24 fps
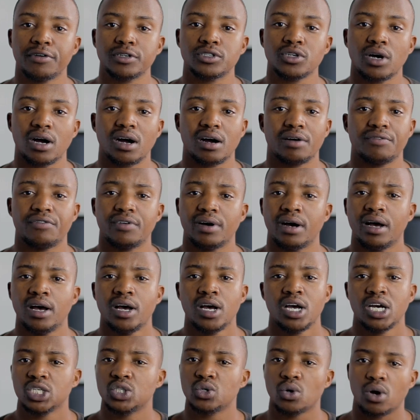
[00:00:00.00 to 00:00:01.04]
photographer
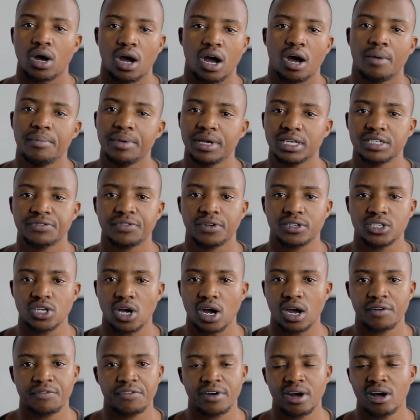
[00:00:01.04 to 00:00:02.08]
to a hobbyist
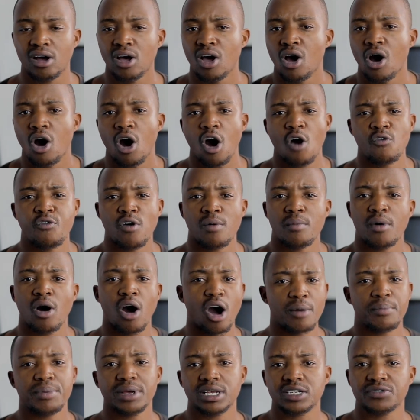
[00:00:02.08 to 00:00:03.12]
photographer, or from a
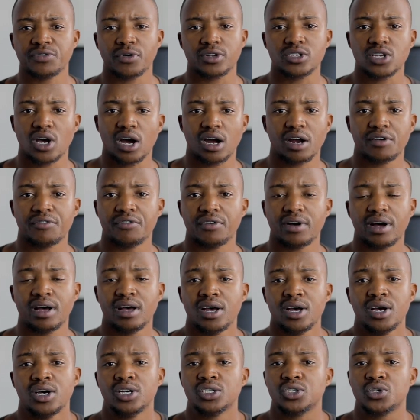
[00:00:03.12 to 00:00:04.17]
hobbyist photographer
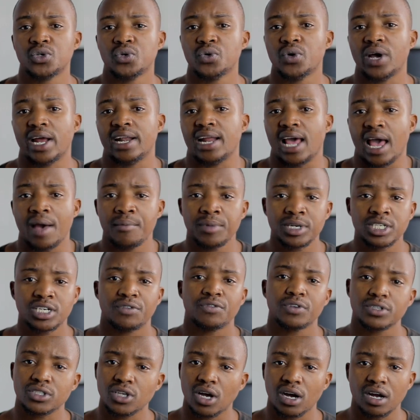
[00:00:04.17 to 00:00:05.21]
to an amateur
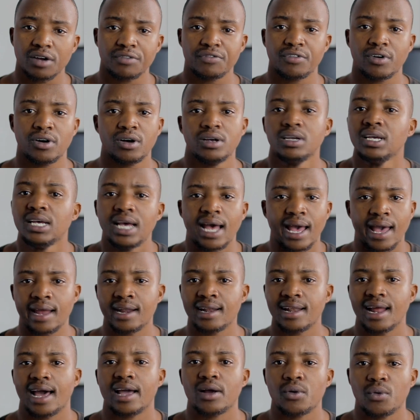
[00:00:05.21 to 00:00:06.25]
photographer,
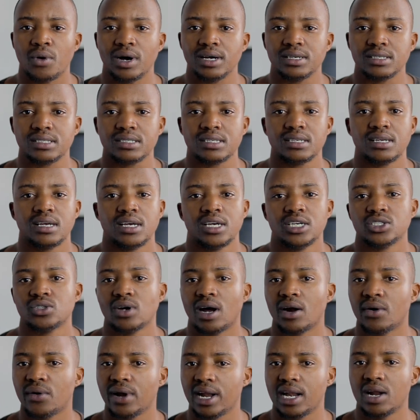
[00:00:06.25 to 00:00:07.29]
and likewise.
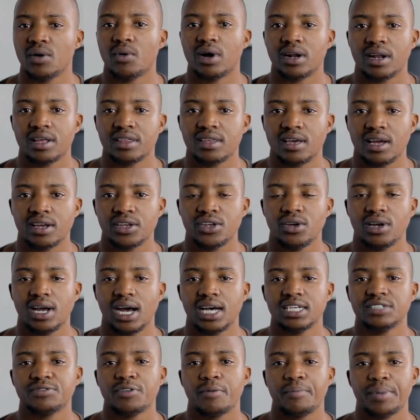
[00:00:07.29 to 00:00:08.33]
So I really want to thank you
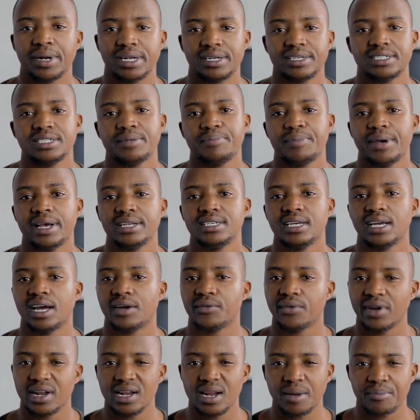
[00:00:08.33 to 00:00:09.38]
guys for participating. I
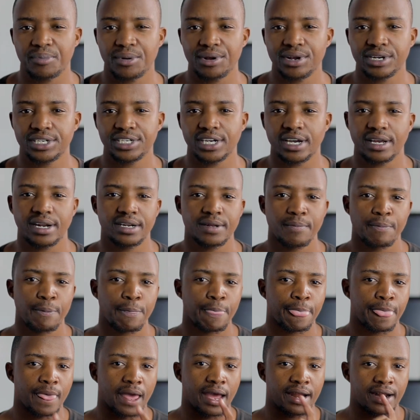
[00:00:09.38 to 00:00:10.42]
really appreciate it.
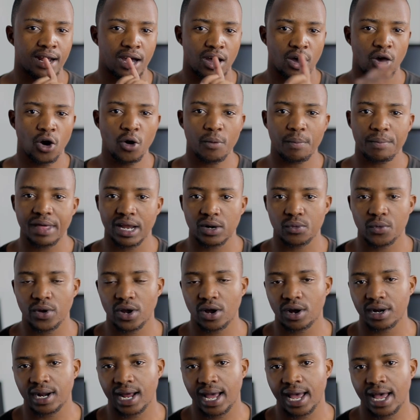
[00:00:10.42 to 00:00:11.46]
And I hope that we're
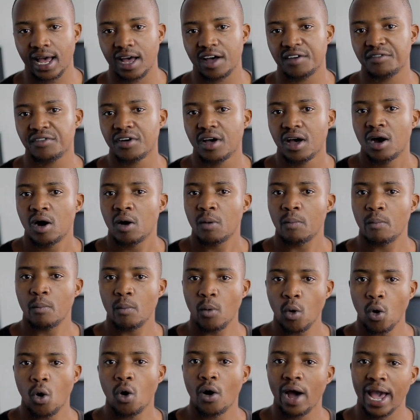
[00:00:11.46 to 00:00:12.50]
going to have
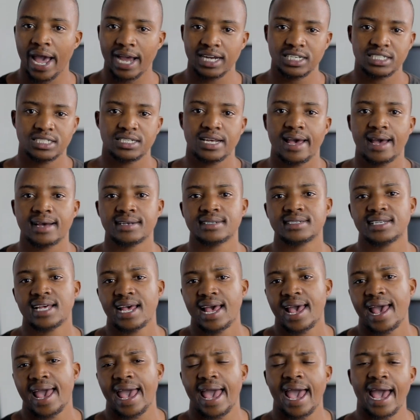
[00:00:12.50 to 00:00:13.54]
more hashtags
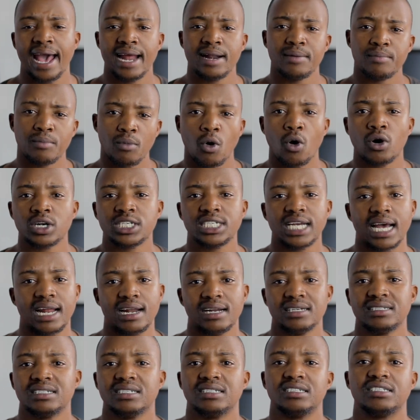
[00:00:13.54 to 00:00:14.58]
and more
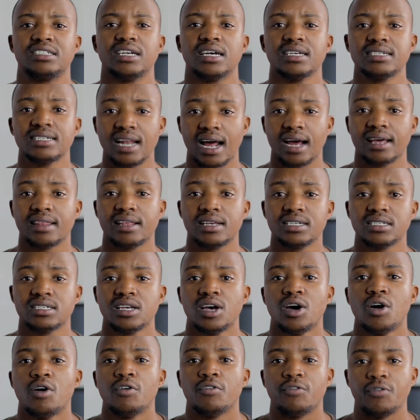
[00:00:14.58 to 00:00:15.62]
challenges just like this
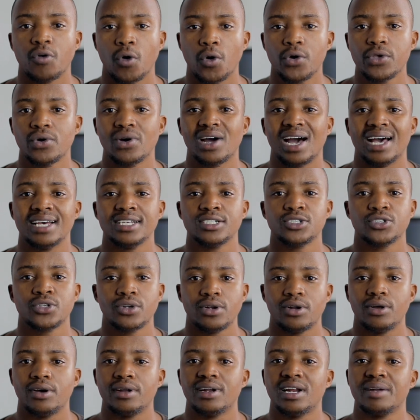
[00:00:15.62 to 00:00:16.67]
for you guys to
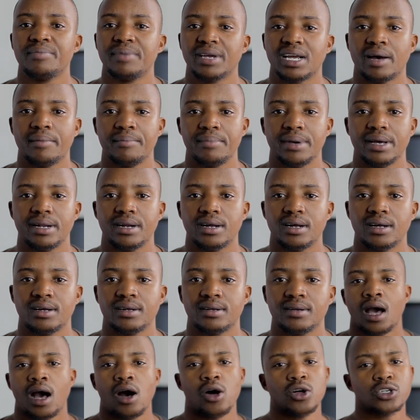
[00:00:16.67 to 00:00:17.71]
learn and become better.
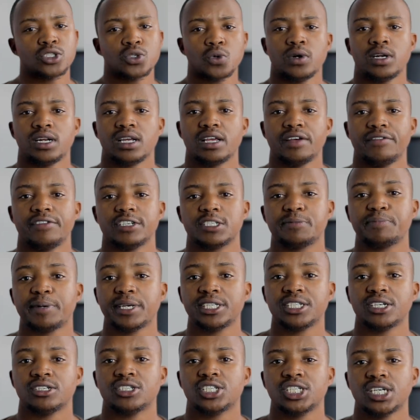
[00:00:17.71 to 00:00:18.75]
I also want to give a
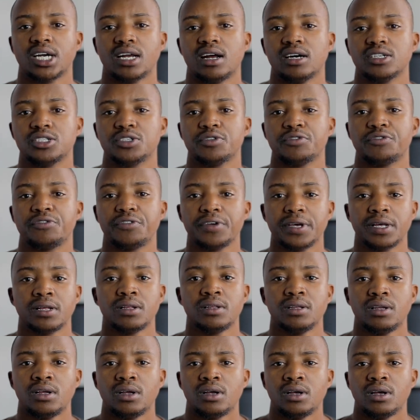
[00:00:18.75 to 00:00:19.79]
special shout out to
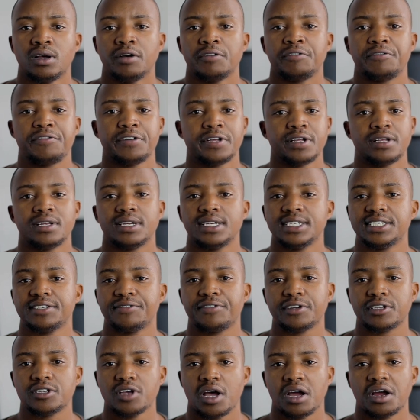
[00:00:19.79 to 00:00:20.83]
Phil. Phil is a
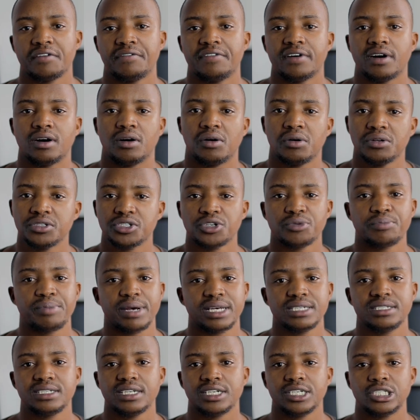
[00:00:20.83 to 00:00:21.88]
photographer also
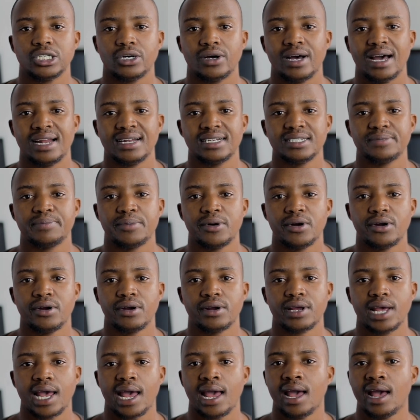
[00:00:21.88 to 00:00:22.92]
based in
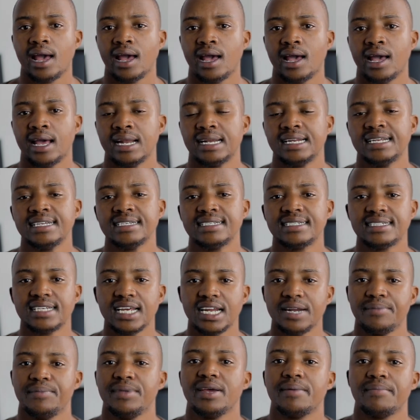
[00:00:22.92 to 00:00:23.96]
Johannesburg, and he
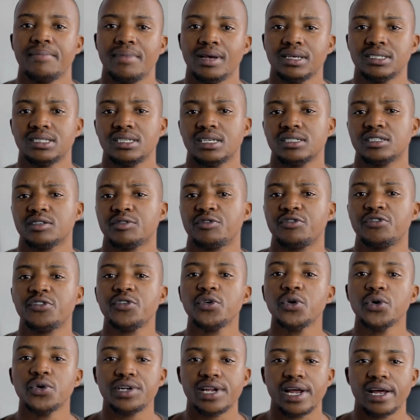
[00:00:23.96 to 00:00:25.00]
sent me a message a
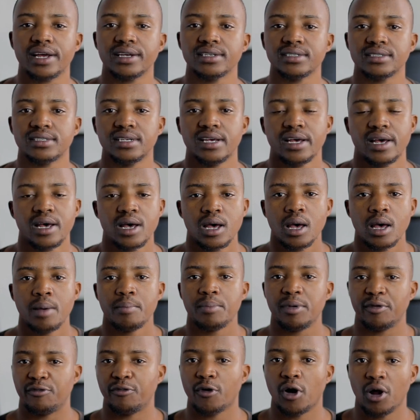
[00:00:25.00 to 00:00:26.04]
few days
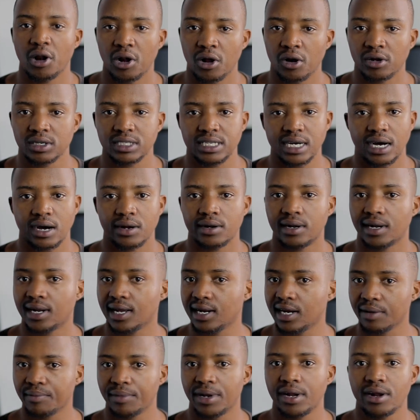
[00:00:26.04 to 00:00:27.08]
before lockdown
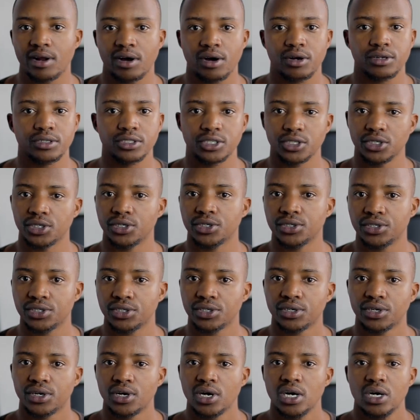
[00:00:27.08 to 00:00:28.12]
letting me know, dude,
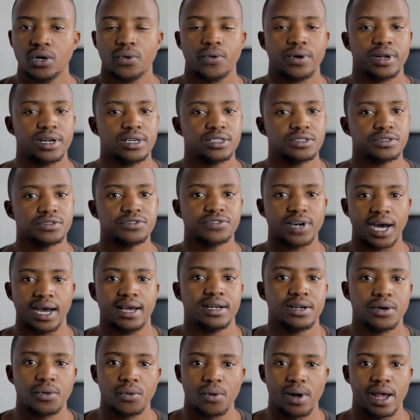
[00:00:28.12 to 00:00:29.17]
we need to
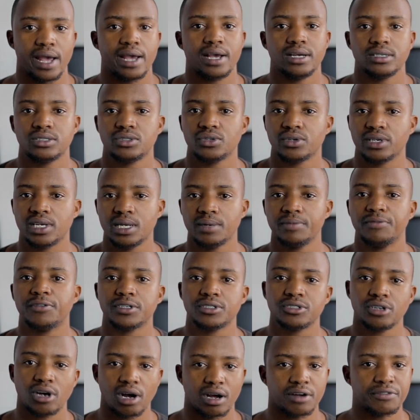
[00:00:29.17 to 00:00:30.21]
find a way to keep
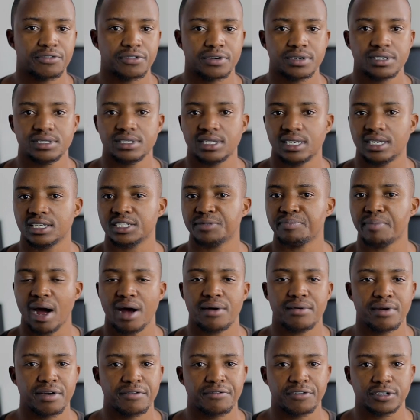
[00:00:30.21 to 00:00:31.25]
photographers and
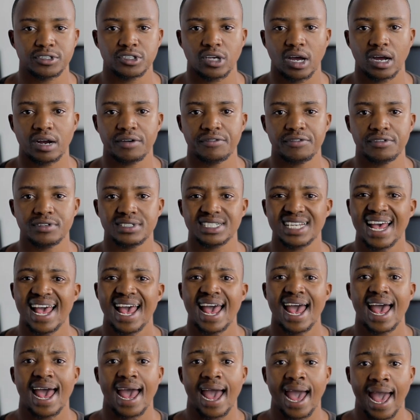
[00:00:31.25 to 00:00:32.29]
aspiring photographers
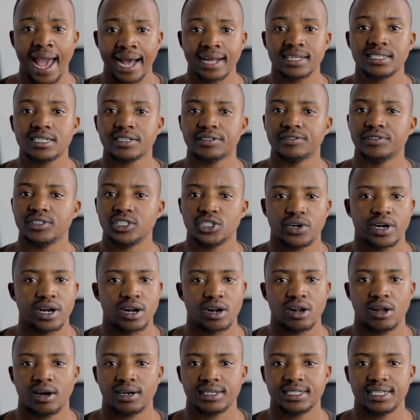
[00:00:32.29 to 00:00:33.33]
active
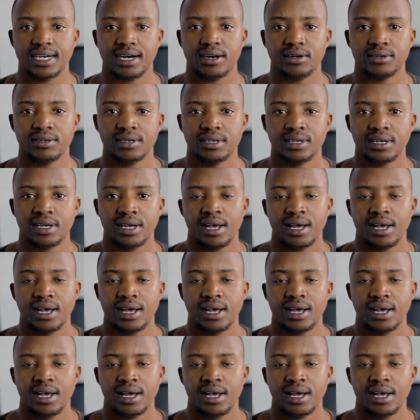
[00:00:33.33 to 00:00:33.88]
during lockdown.